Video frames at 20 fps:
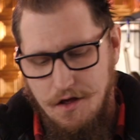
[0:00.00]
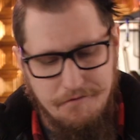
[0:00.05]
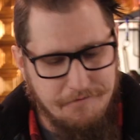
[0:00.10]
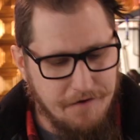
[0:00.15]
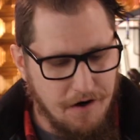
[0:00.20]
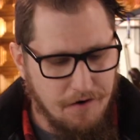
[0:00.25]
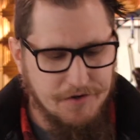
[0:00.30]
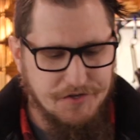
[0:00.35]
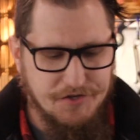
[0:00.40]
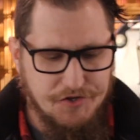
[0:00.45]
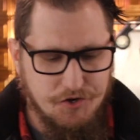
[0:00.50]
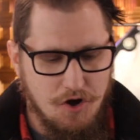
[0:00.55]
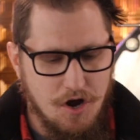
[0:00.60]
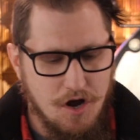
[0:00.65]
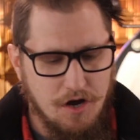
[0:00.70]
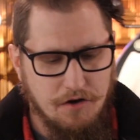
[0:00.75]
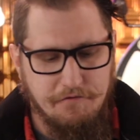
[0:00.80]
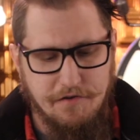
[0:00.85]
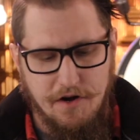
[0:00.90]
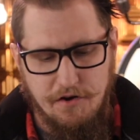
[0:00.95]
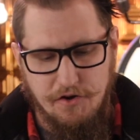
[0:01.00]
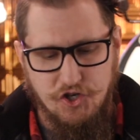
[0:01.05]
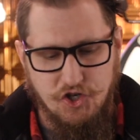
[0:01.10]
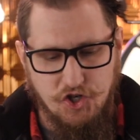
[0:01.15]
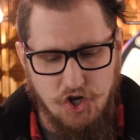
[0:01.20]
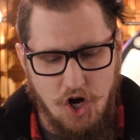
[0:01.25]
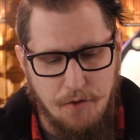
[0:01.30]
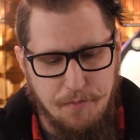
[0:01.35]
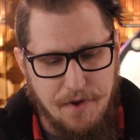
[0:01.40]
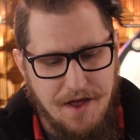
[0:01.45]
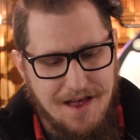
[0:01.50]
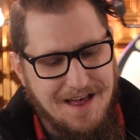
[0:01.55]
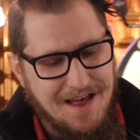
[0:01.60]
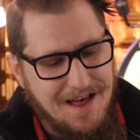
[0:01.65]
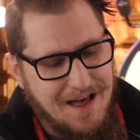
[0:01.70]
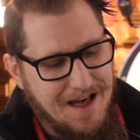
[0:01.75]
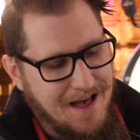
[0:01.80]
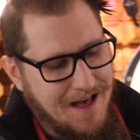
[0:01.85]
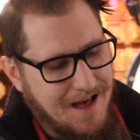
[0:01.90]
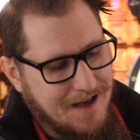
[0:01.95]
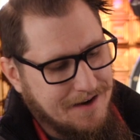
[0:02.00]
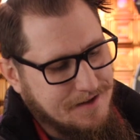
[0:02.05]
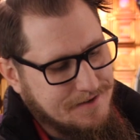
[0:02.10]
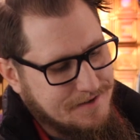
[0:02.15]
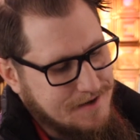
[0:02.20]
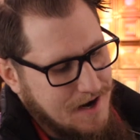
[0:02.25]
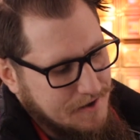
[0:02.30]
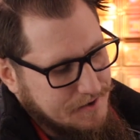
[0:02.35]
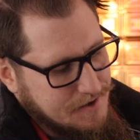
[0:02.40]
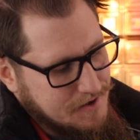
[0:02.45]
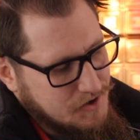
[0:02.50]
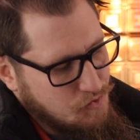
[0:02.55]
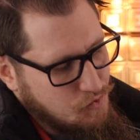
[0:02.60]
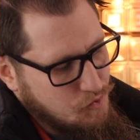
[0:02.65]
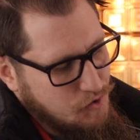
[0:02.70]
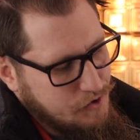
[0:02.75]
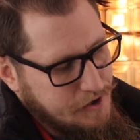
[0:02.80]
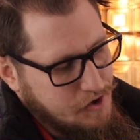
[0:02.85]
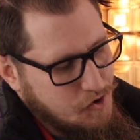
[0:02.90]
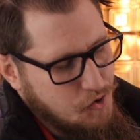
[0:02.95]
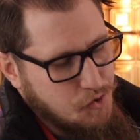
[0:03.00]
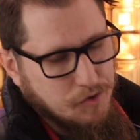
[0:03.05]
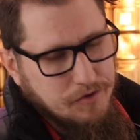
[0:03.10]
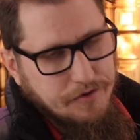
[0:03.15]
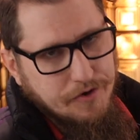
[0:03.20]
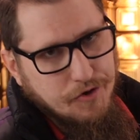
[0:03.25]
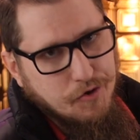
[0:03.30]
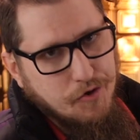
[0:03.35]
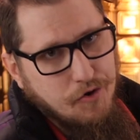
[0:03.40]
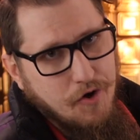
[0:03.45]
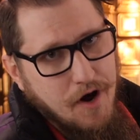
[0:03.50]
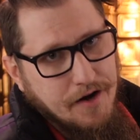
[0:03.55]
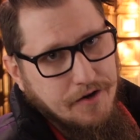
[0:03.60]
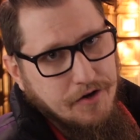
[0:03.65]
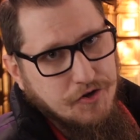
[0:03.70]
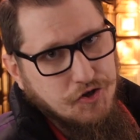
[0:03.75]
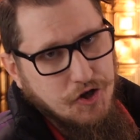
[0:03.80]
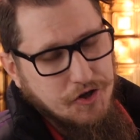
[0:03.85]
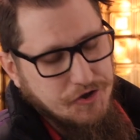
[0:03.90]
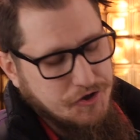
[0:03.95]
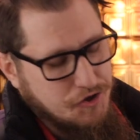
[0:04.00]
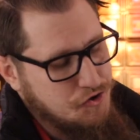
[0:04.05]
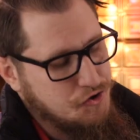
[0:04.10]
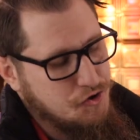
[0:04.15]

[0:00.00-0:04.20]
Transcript: Very strong, very sharp. And it's got this really cool little grind adjuster.